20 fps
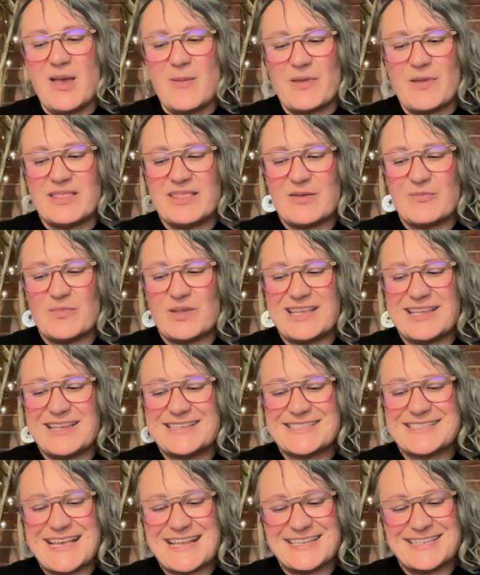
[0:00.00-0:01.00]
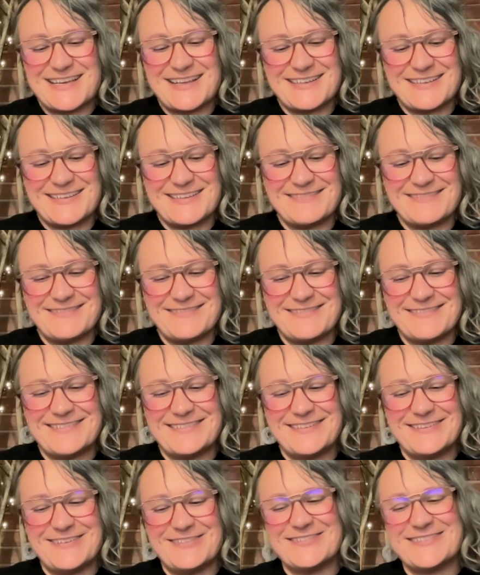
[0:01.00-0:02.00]
But then we sat down and
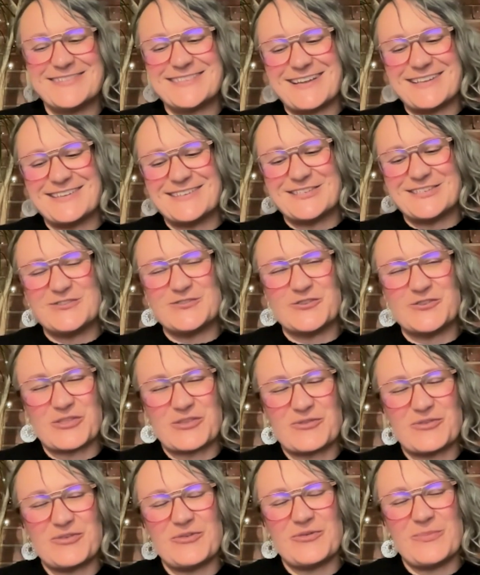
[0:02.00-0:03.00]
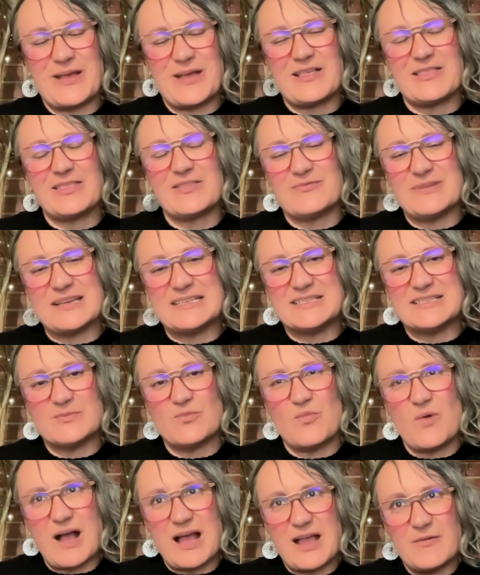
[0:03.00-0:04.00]
started to talk through about the
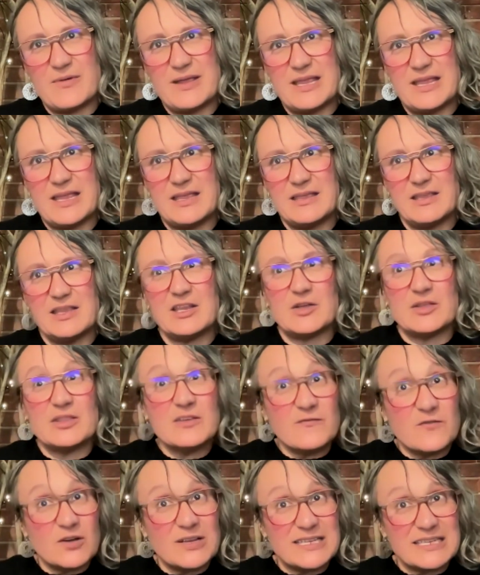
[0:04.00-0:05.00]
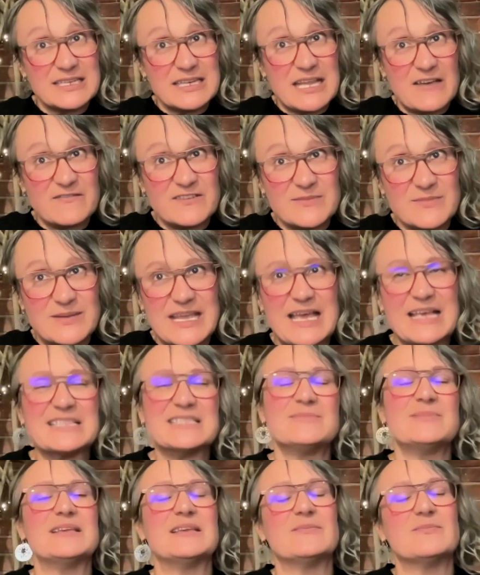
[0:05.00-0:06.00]
reason why we, the void didn't have to be
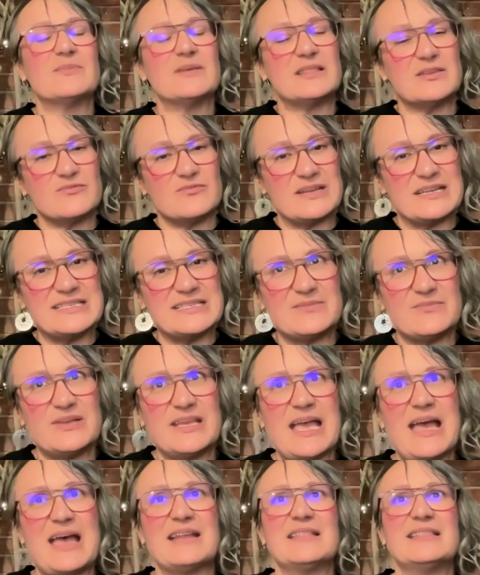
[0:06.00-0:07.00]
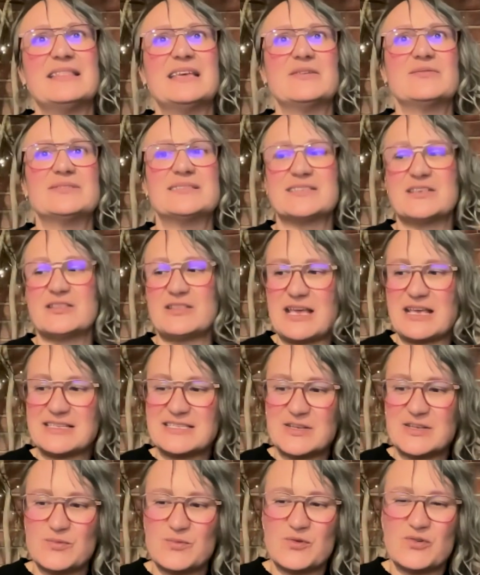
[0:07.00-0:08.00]
as big, but the reason we had it there was so that
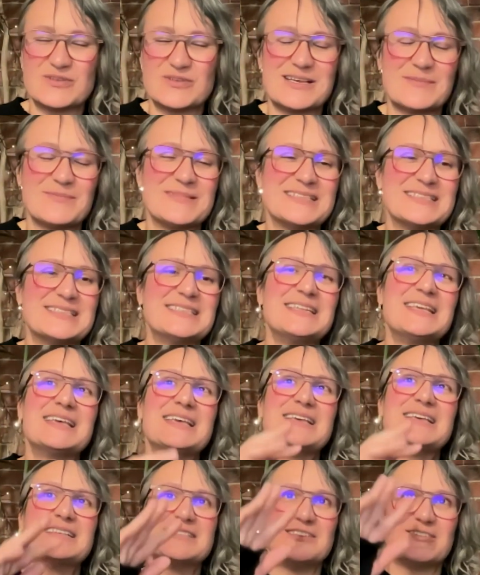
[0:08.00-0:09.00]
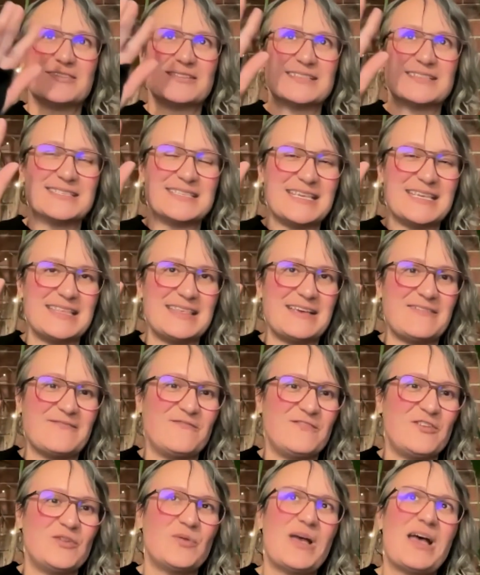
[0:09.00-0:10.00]
as you walked up the stairs, you could see that
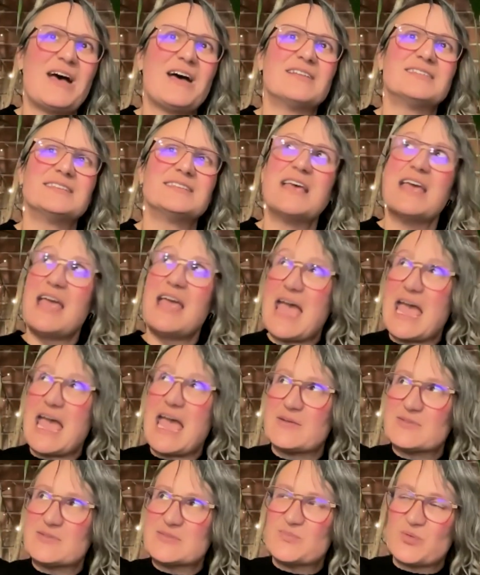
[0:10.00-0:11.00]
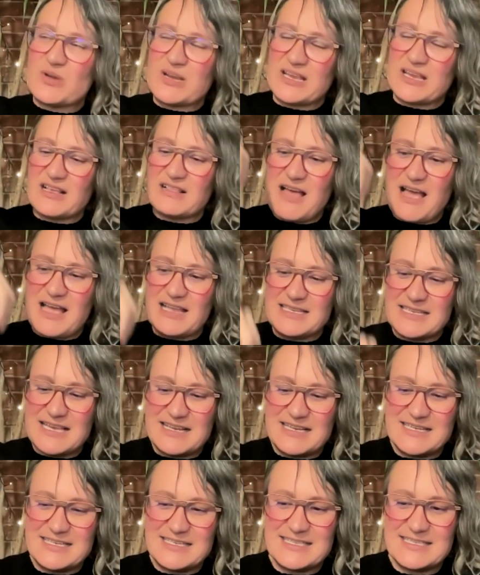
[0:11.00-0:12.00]
view out, and it was bringing light down
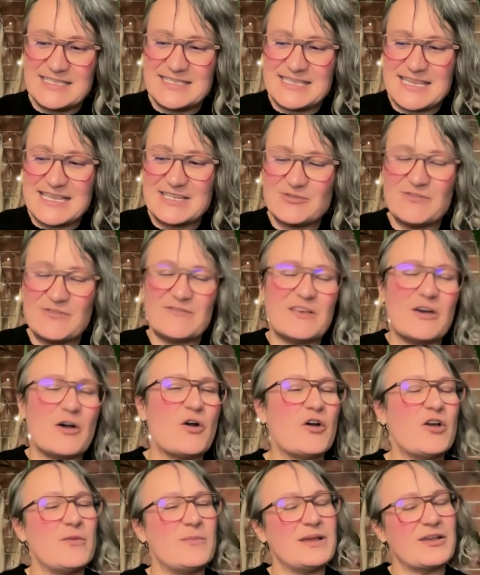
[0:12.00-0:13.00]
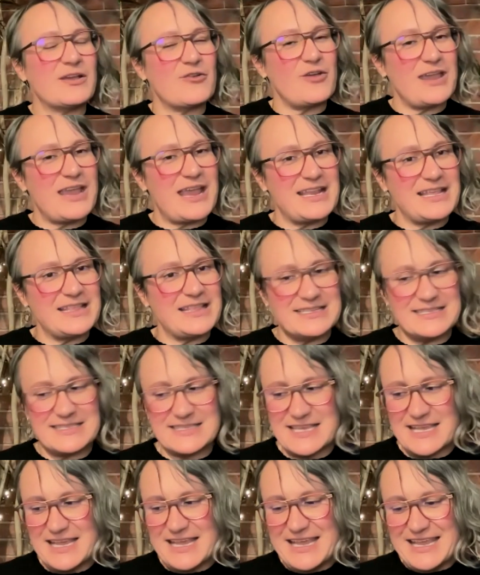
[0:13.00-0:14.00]
into the center of the home and creating this
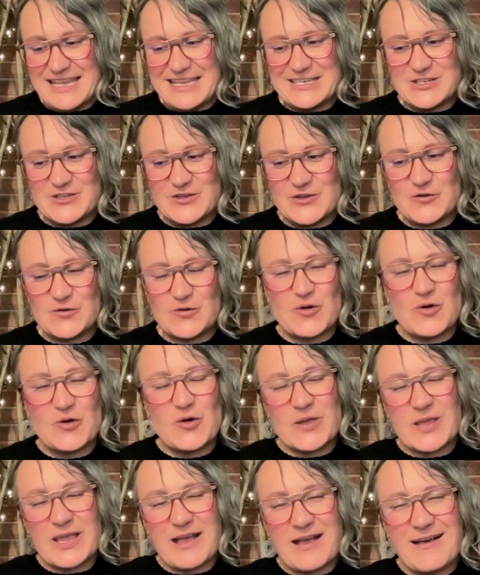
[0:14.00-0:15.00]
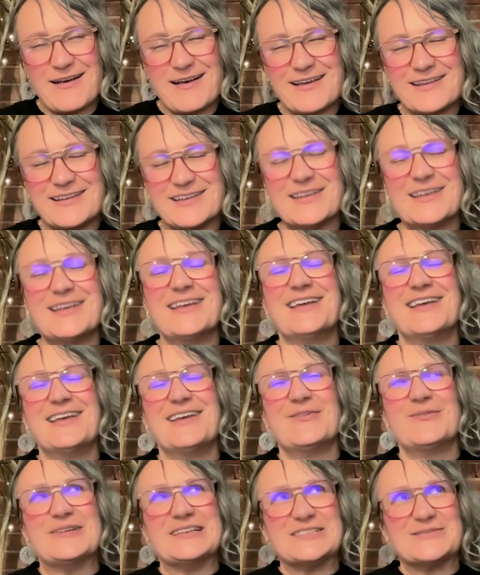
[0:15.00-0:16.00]
internal courtyard,
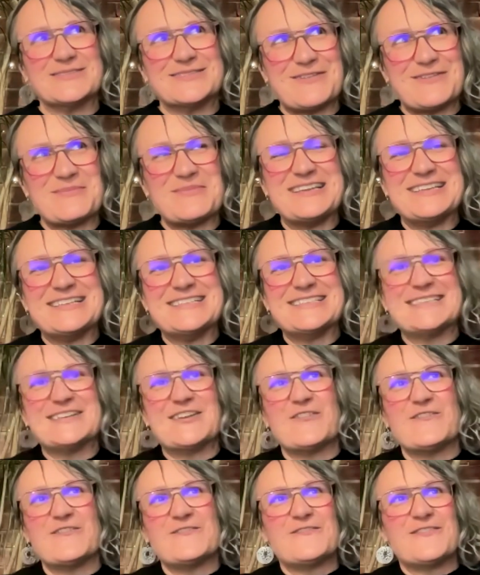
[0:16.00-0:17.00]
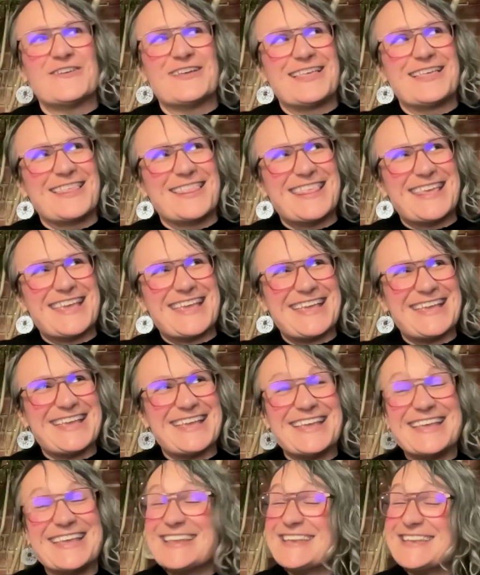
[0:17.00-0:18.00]
which was reminiscent of their
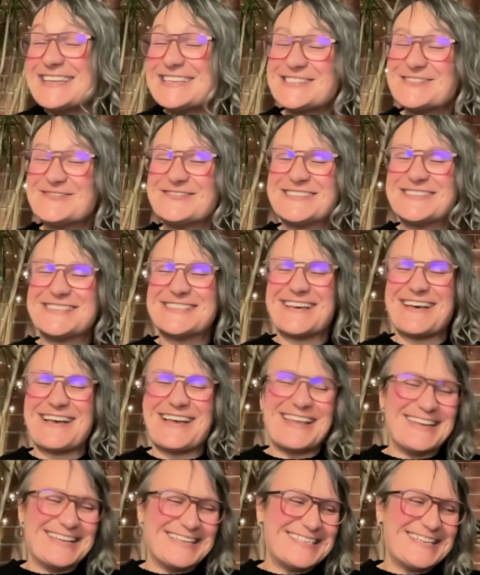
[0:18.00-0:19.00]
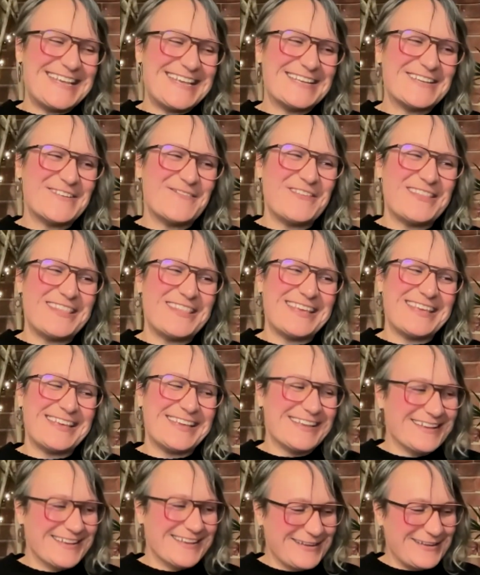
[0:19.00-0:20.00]
initial design intent for
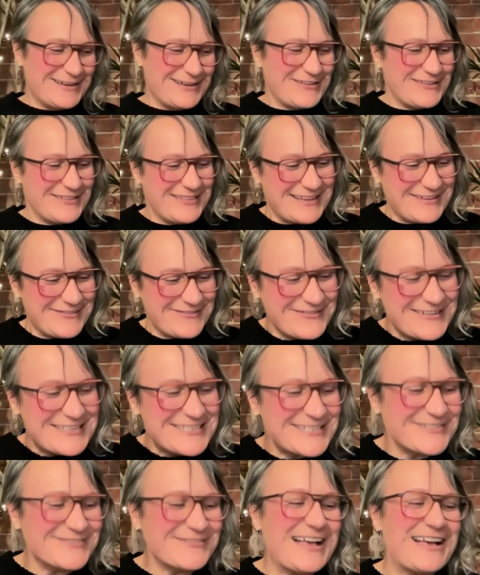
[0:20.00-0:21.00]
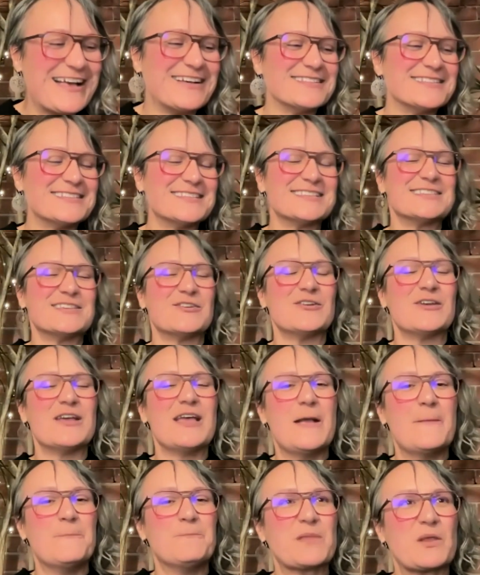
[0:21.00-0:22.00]
their original house. So
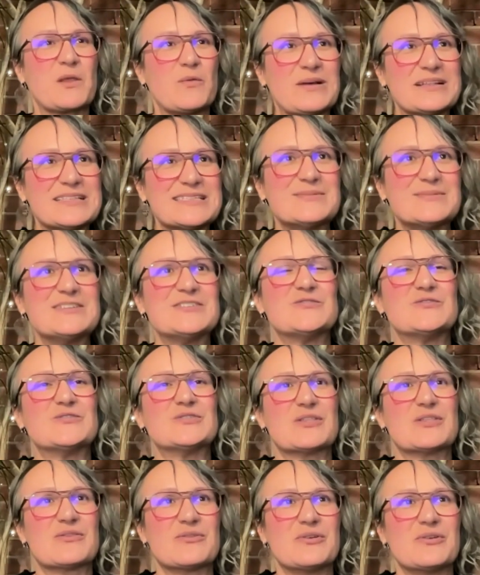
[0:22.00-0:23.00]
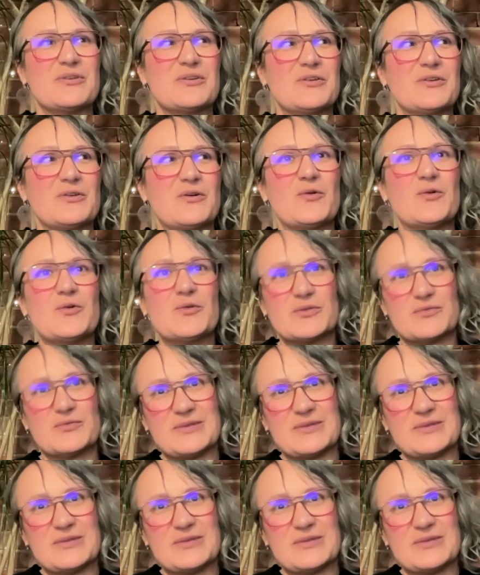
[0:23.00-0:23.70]
once we talked through all the